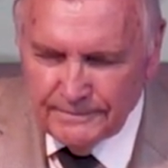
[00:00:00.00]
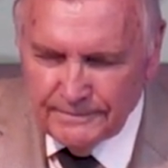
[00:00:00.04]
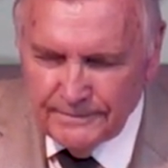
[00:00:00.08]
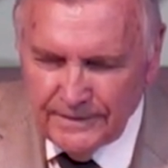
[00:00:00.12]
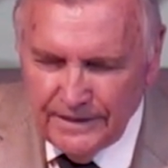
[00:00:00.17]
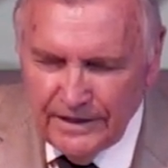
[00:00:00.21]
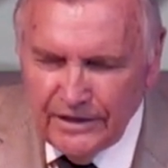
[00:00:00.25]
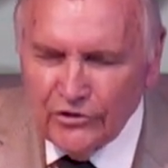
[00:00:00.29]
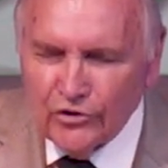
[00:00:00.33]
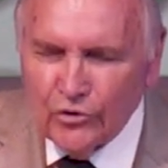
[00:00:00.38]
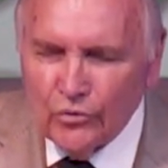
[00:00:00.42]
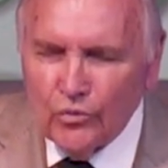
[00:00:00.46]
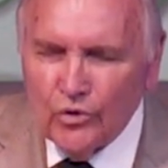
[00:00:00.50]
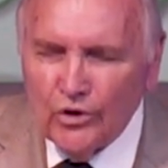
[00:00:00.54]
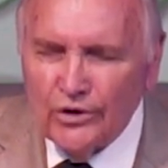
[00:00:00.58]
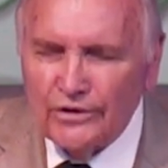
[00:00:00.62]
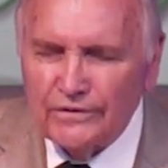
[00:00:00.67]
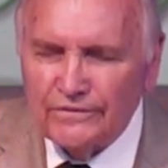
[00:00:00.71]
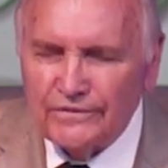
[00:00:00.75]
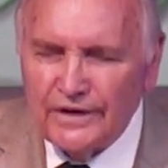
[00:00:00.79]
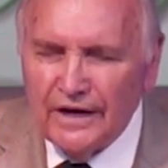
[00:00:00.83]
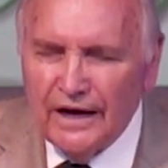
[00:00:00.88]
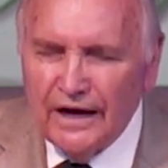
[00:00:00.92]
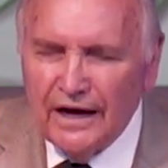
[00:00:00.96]
in the Word
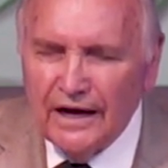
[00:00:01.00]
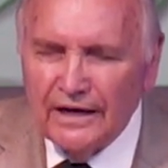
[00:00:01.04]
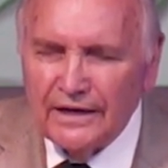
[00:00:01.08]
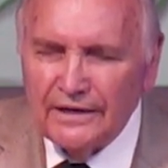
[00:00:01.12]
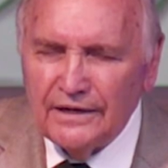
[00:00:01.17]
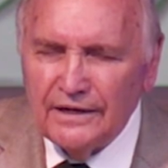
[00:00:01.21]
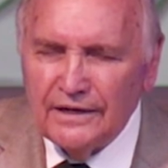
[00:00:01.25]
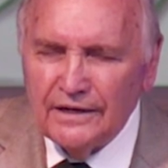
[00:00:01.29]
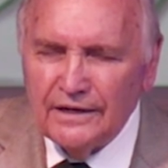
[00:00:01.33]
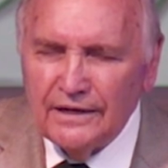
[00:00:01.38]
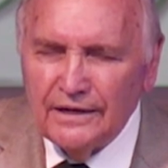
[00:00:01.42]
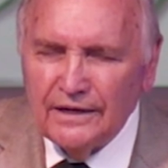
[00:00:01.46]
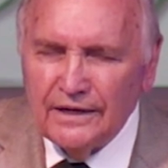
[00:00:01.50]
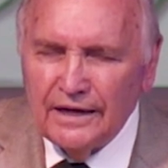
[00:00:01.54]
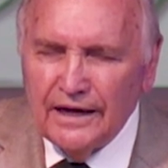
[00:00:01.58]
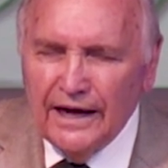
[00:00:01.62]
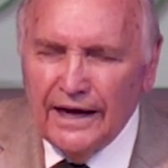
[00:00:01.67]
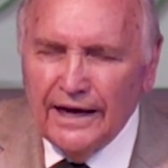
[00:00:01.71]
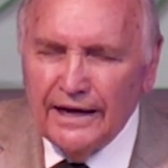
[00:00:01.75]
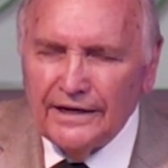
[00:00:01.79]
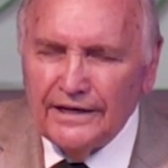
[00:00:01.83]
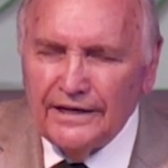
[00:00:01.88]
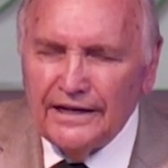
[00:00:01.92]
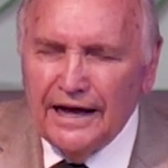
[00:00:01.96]
of God.
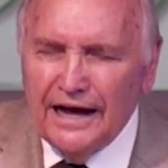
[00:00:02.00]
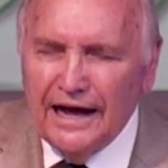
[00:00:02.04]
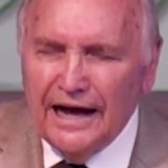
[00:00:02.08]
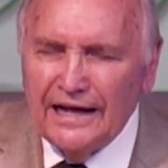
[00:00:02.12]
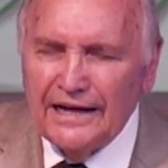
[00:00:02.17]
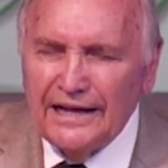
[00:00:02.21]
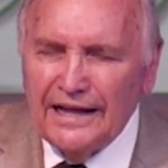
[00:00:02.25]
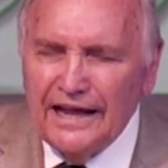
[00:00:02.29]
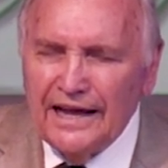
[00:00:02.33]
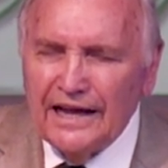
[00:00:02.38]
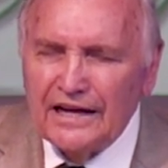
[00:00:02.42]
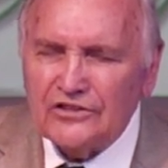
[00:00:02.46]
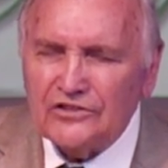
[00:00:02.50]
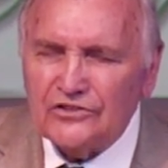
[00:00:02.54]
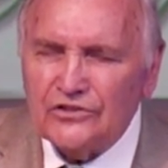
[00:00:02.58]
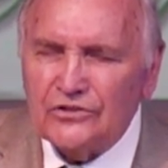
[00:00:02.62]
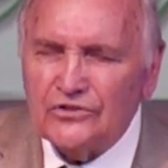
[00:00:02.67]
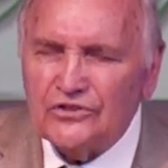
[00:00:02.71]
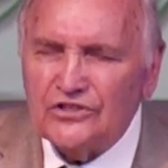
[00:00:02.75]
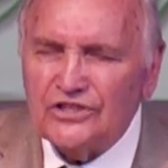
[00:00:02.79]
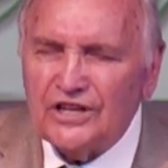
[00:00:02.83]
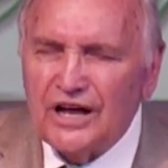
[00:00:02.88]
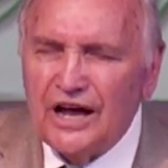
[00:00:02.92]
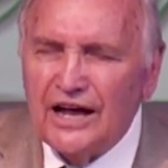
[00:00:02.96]
And God
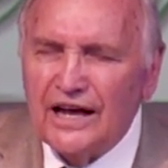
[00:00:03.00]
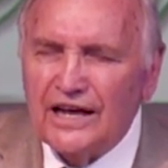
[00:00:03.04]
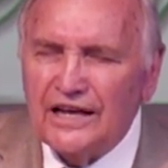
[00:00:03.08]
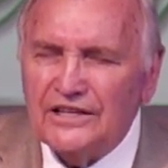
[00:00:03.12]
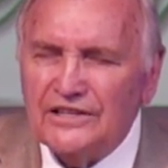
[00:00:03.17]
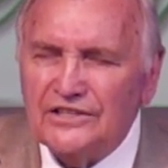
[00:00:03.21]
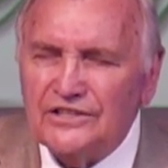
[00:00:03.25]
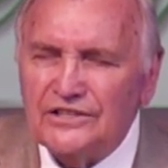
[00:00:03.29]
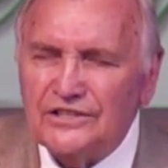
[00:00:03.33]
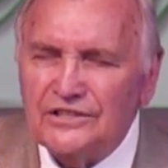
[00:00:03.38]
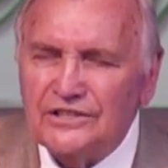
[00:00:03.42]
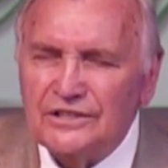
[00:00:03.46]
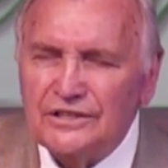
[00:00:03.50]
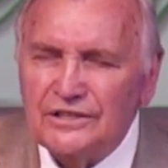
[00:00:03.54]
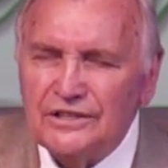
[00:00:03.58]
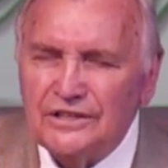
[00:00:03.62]
exercised